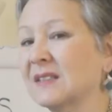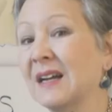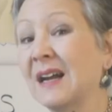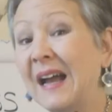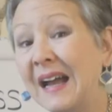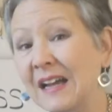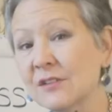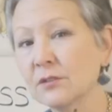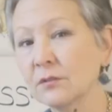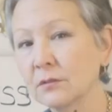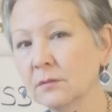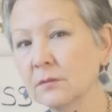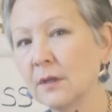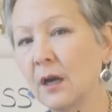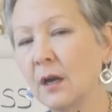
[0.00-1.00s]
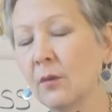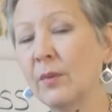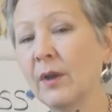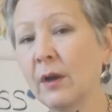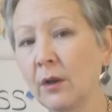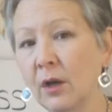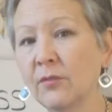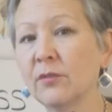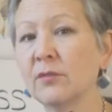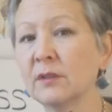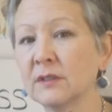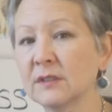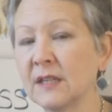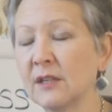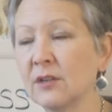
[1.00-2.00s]
our adult on behalf of
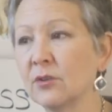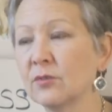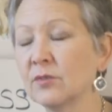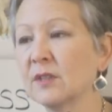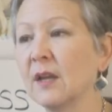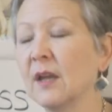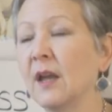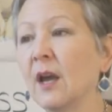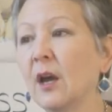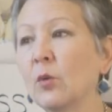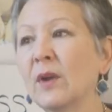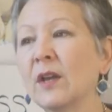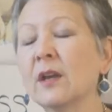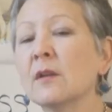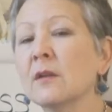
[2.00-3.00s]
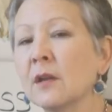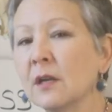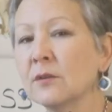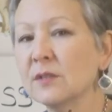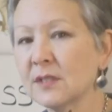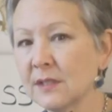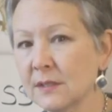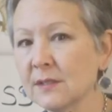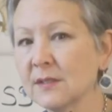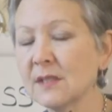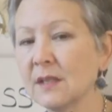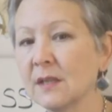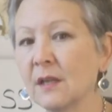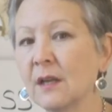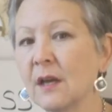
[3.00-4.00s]
ourselves, we can notice
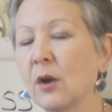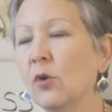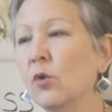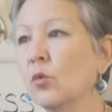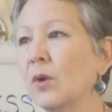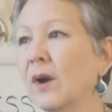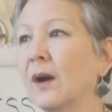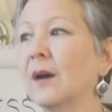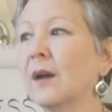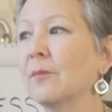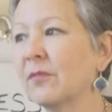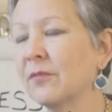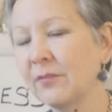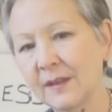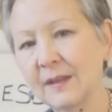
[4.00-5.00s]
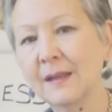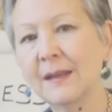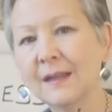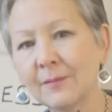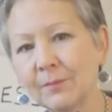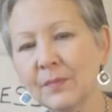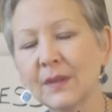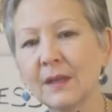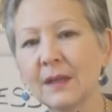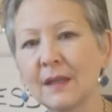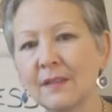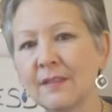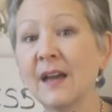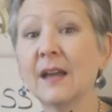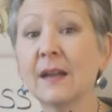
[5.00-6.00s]
that, I'm feeling
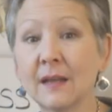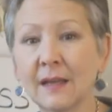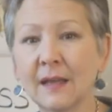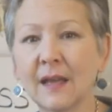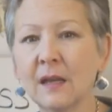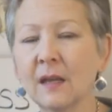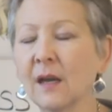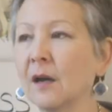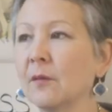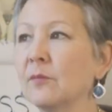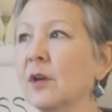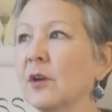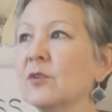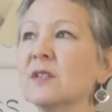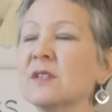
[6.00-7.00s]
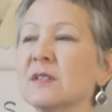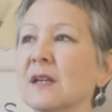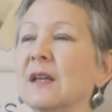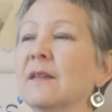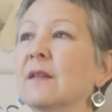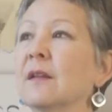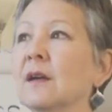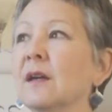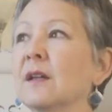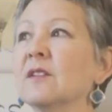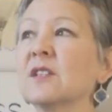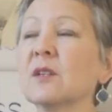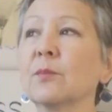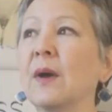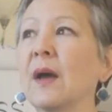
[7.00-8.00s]
that again. I'm noticing that there's
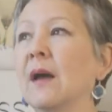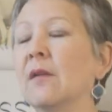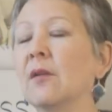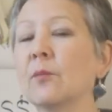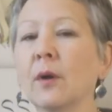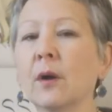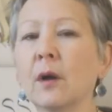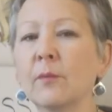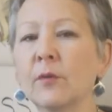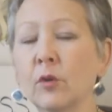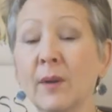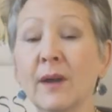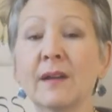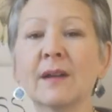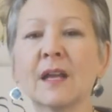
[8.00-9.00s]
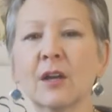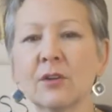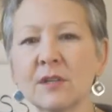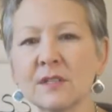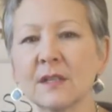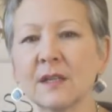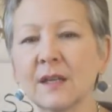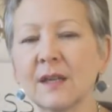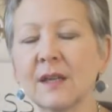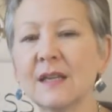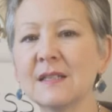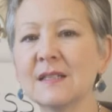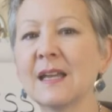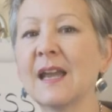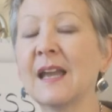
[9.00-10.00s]
a parent part of me, or my inner critic,
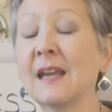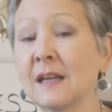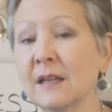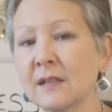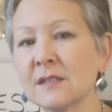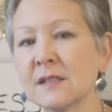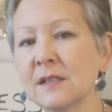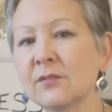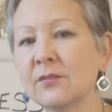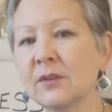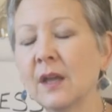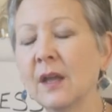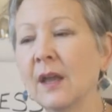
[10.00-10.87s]
is getting active.